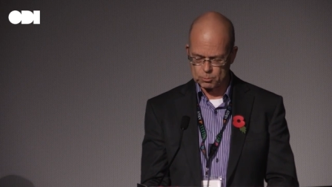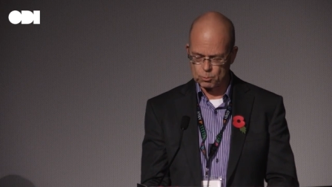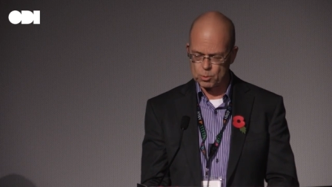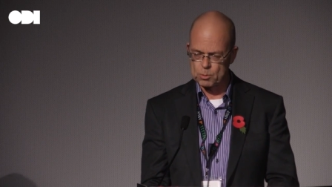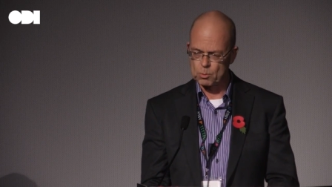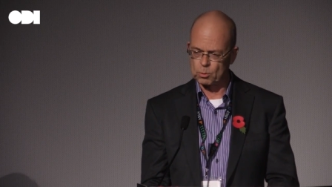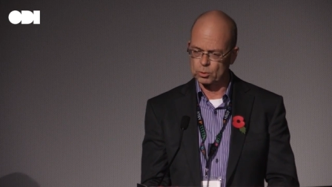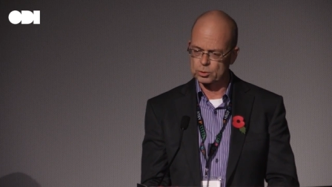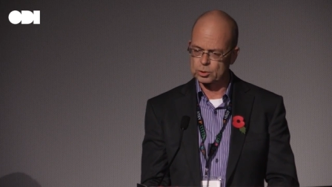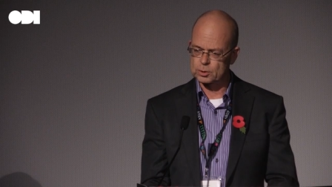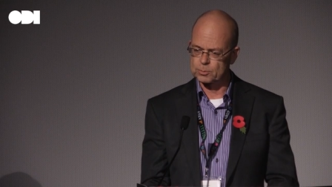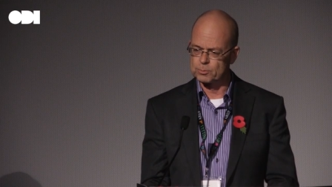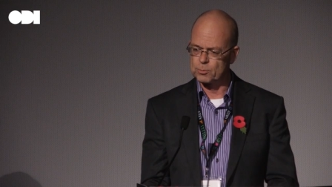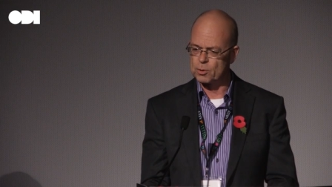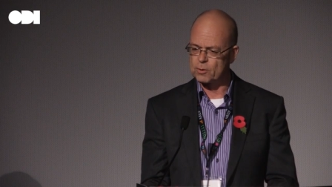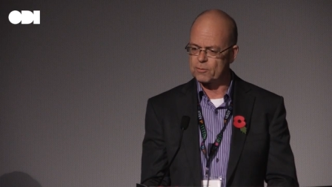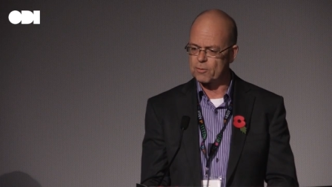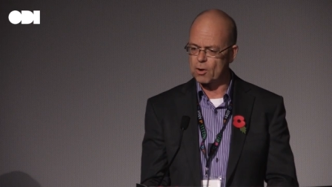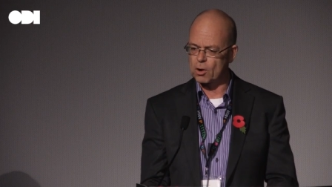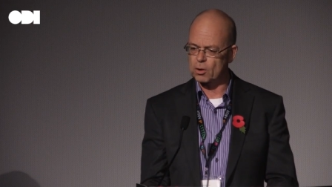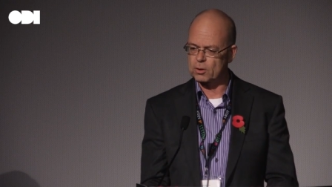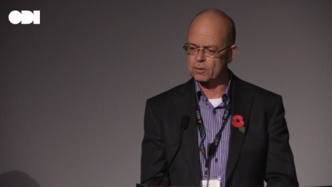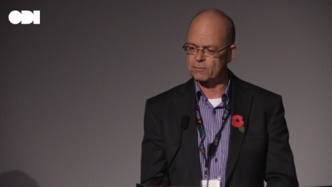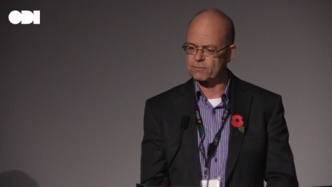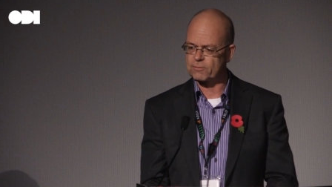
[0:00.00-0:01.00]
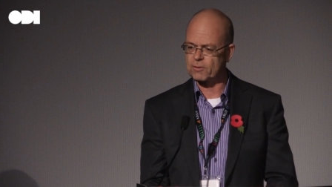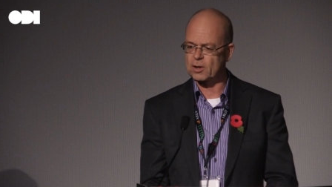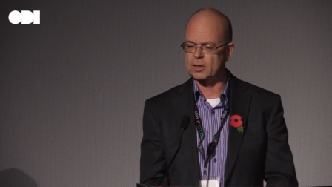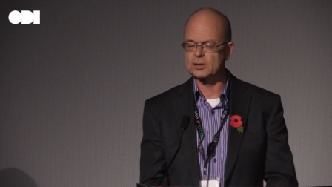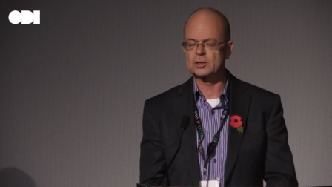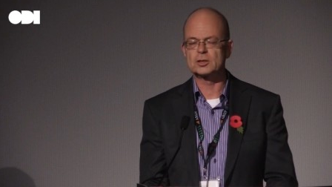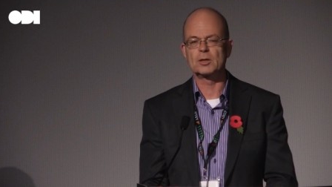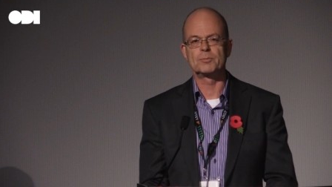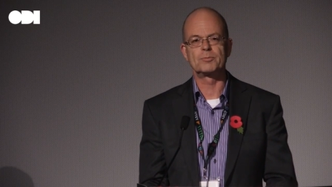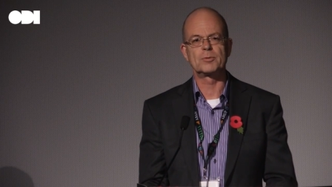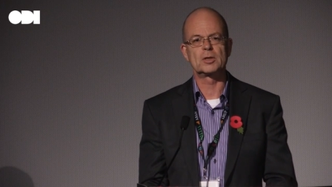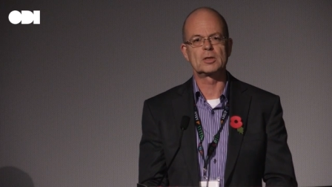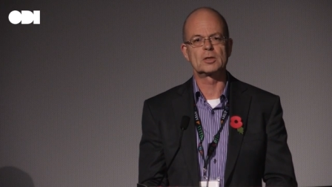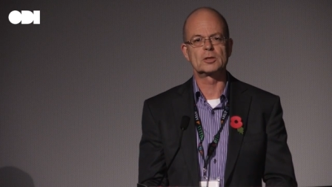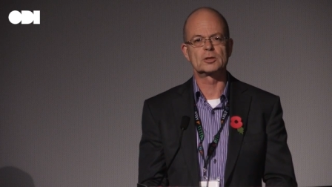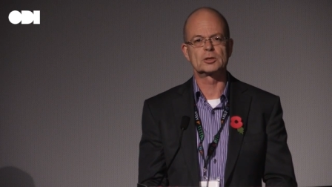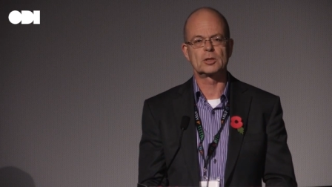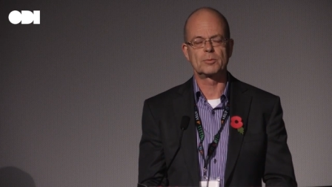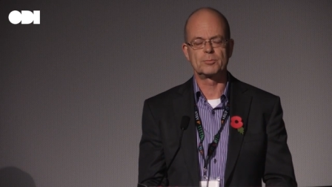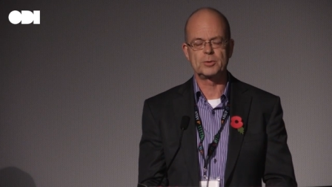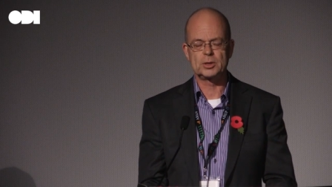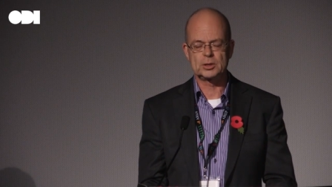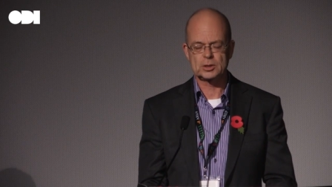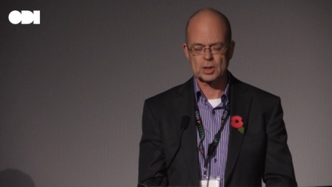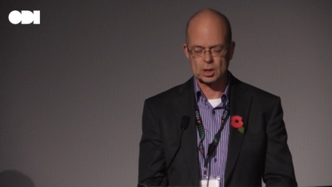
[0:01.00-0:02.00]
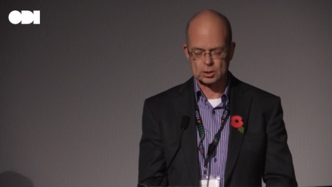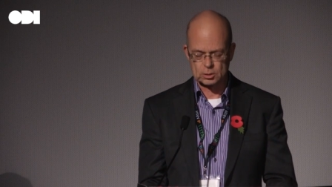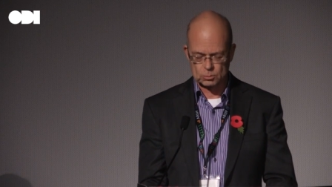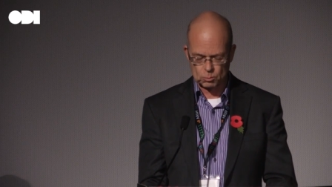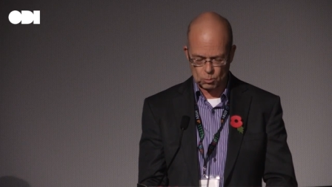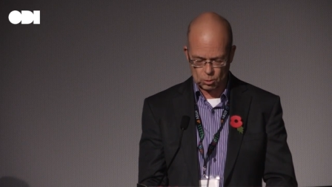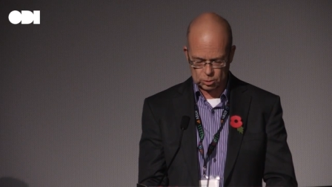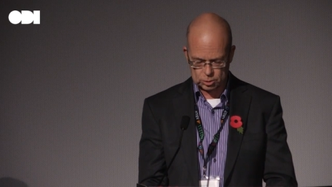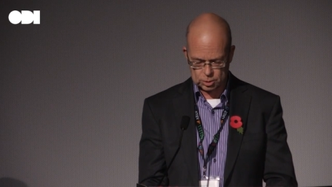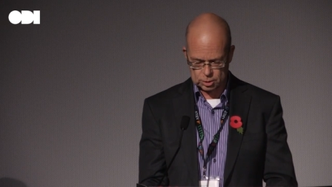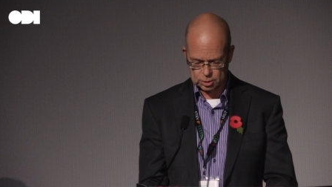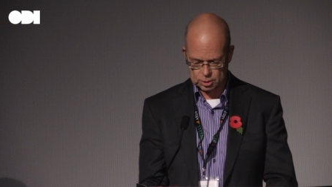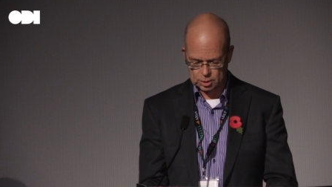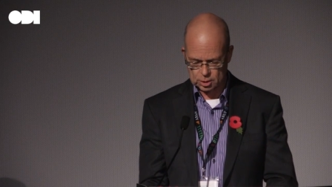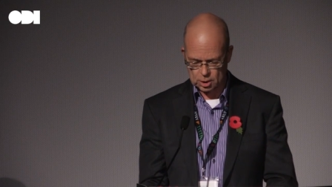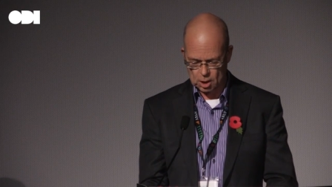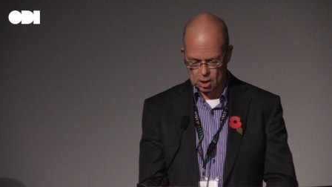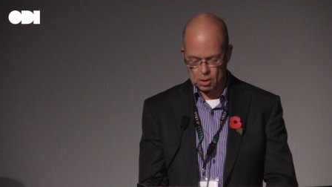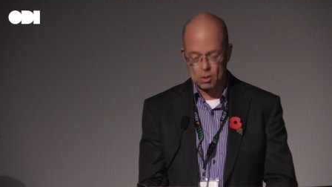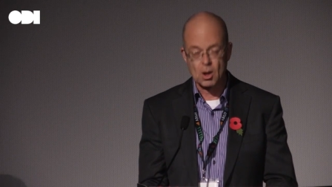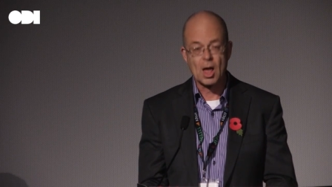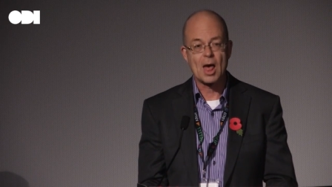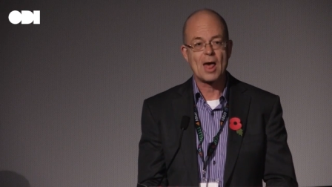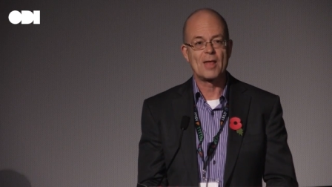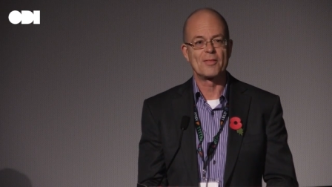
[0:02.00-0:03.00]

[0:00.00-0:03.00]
We want to move on and find something that somebody doesn't want us to know.